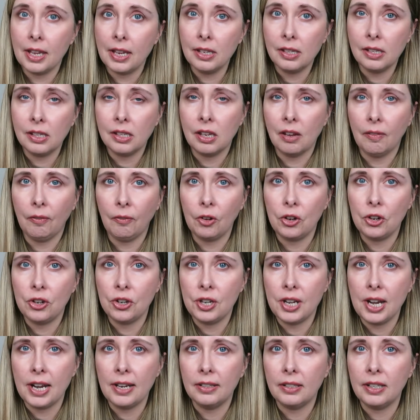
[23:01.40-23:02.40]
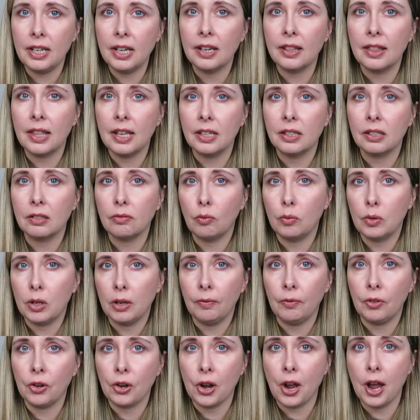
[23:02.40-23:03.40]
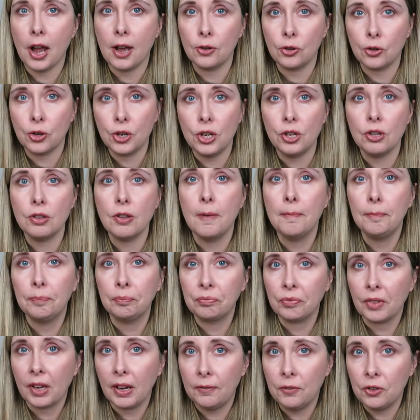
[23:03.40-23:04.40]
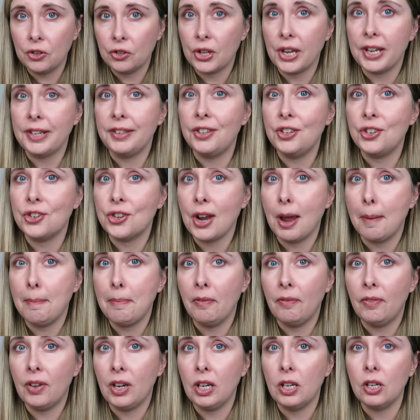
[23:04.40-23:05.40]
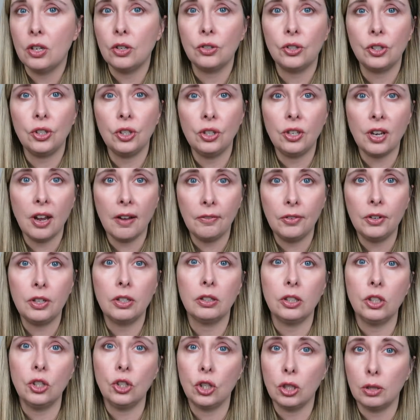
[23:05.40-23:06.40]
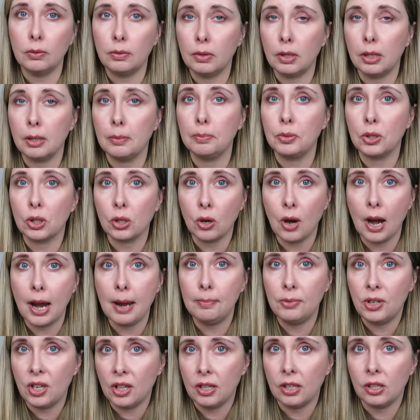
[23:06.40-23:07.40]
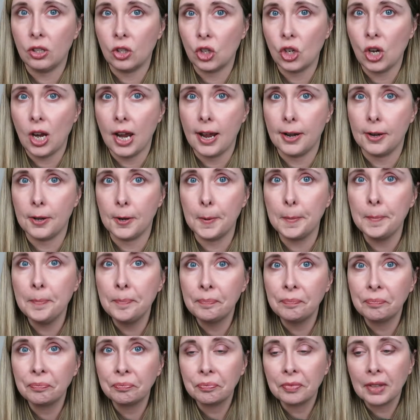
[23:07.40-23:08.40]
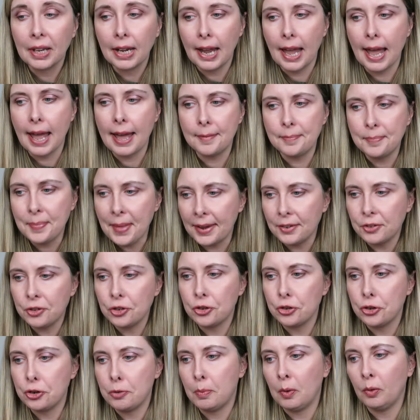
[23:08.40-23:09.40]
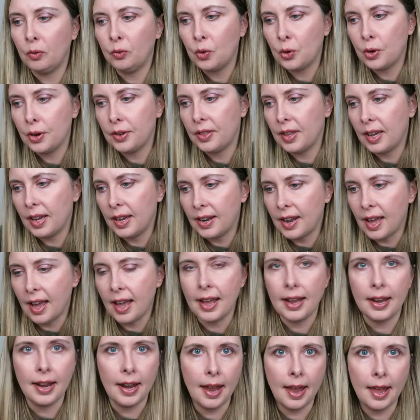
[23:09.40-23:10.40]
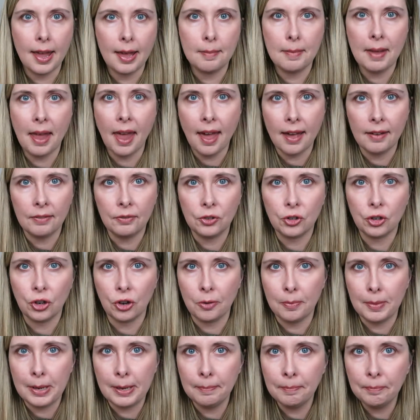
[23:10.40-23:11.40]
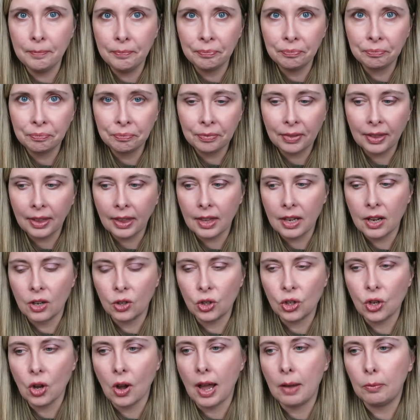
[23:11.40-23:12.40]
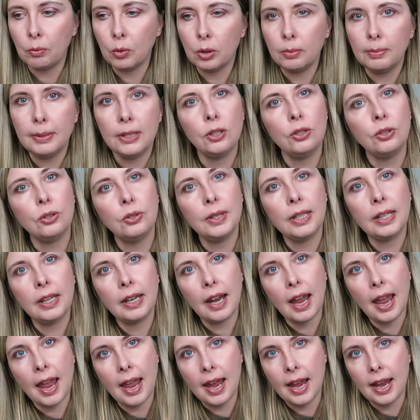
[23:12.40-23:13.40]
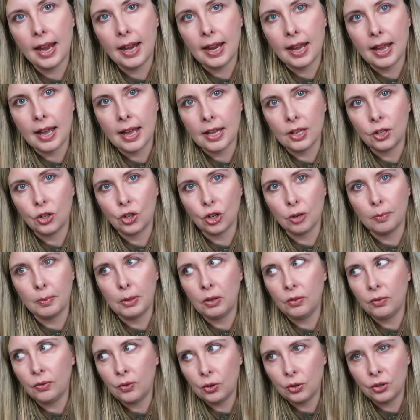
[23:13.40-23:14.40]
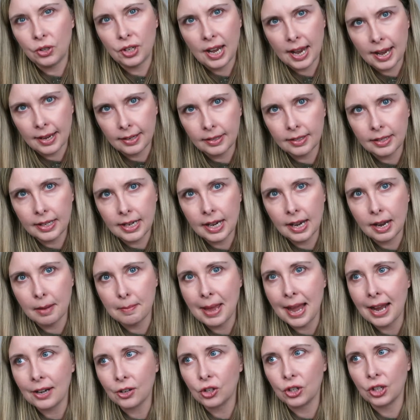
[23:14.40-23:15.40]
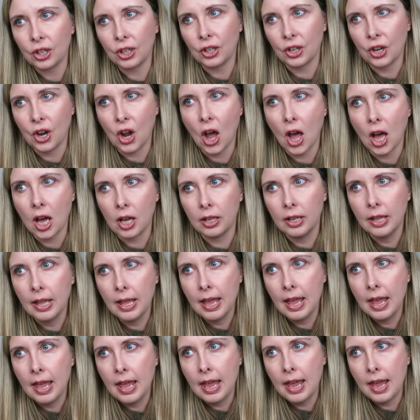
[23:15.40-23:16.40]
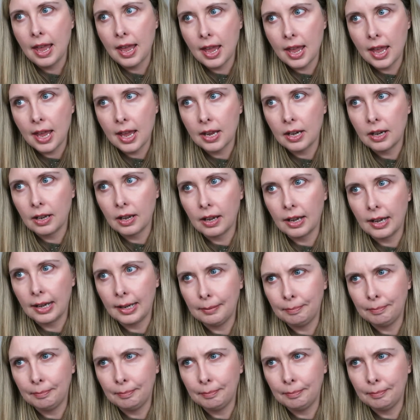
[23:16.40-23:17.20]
this, different tasting things from different countries. If you like these type of videos, you definitely should subscribe to this channel. I told you before that I am half German, so I will be doing a German food tasting. I'm actually going to call it